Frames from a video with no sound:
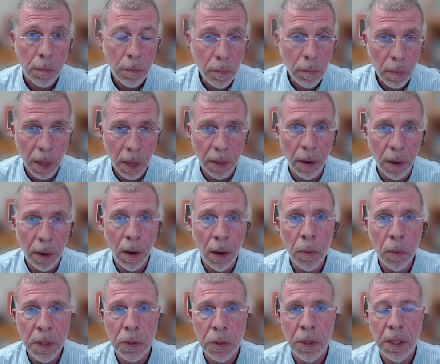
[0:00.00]
there are
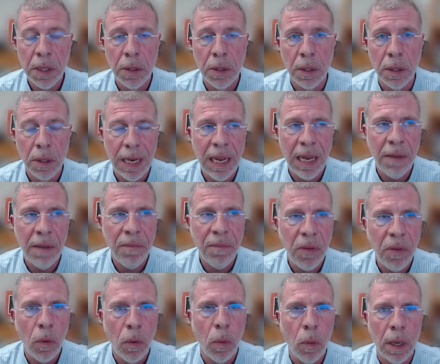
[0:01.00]
restrictions if
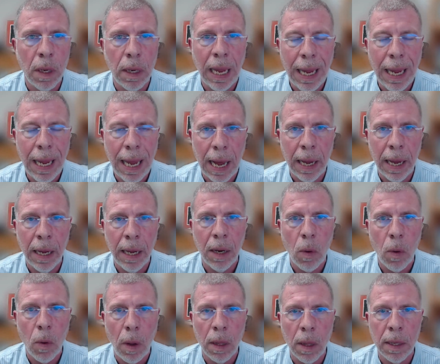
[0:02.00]
you want a high
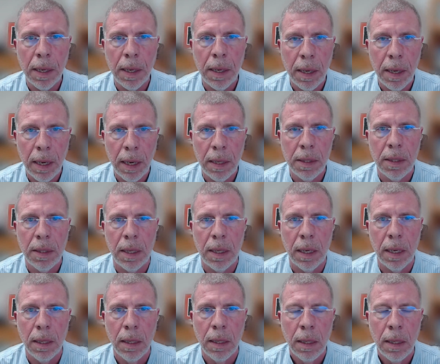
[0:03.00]
quality data set.
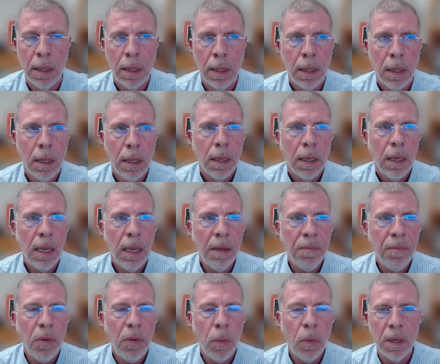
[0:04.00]
If
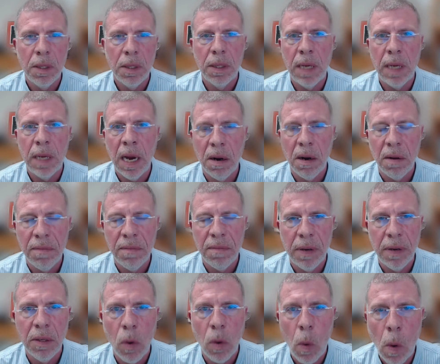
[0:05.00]
you want to
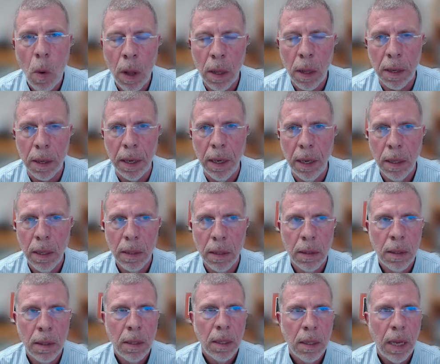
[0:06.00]
sacrifice quality
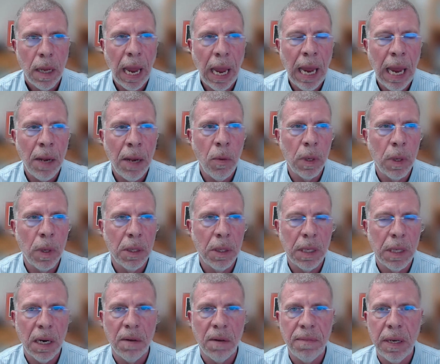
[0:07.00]
and you want to
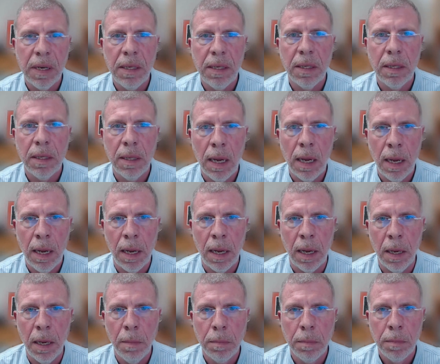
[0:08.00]
sacrifice
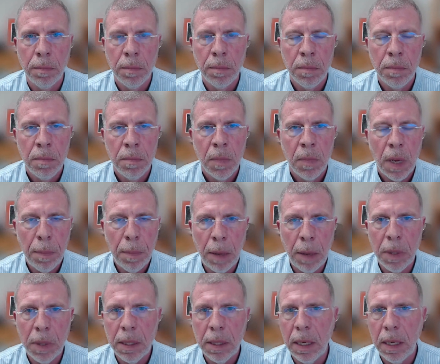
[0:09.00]
time, a
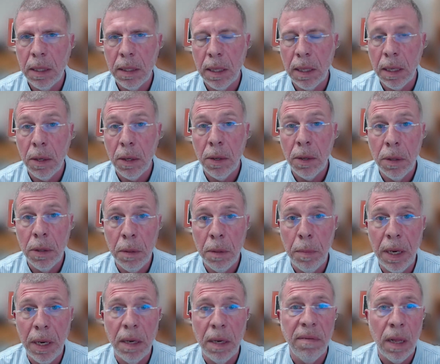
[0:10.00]
public data set could
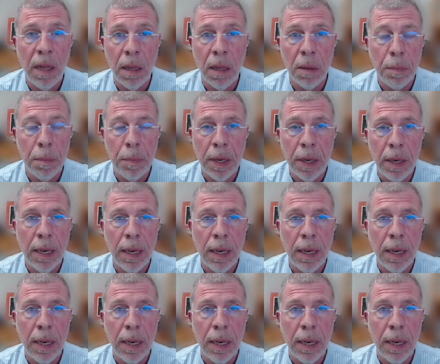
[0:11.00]
be developed. But